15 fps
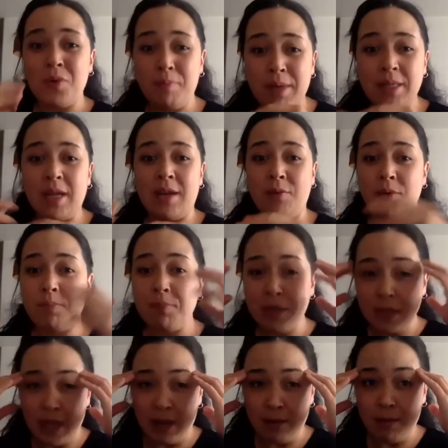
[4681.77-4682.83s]
repeat and
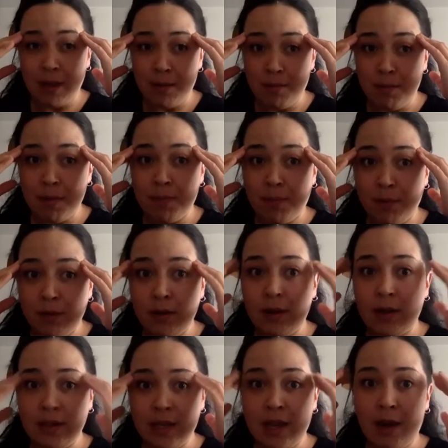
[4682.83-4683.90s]
repeat, and many people,
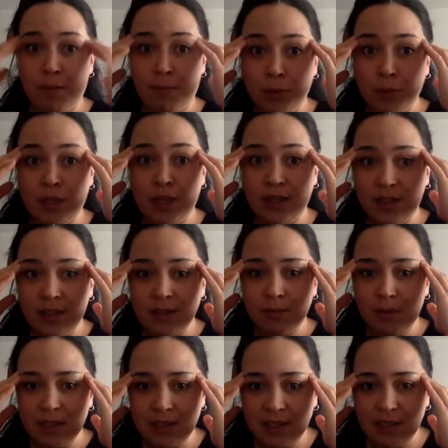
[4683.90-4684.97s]
they are putting this
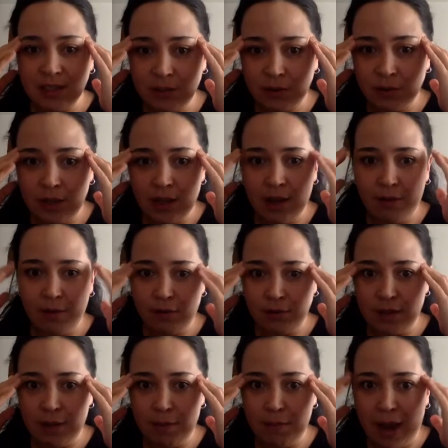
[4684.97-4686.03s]
message on
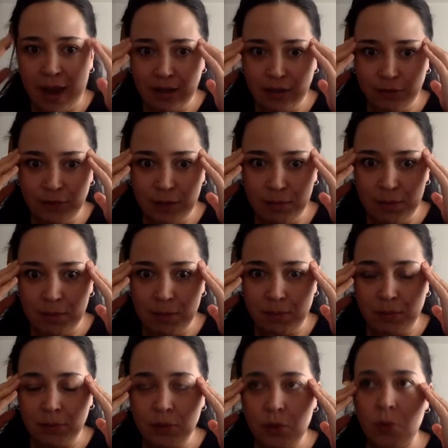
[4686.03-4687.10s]
the mind of the
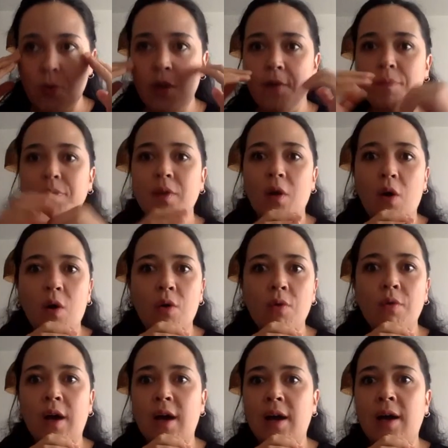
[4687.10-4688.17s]
people. So,
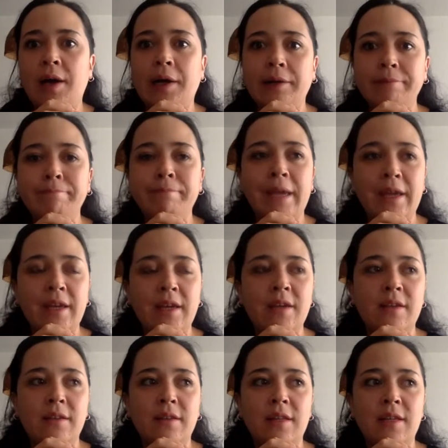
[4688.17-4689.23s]

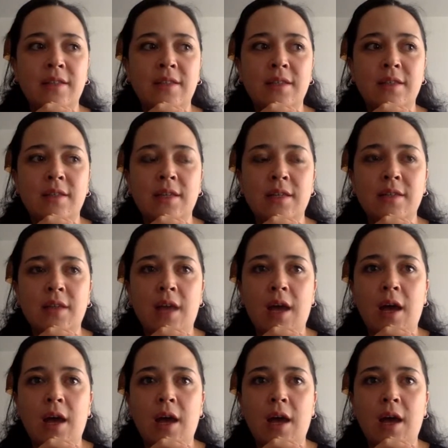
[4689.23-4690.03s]
this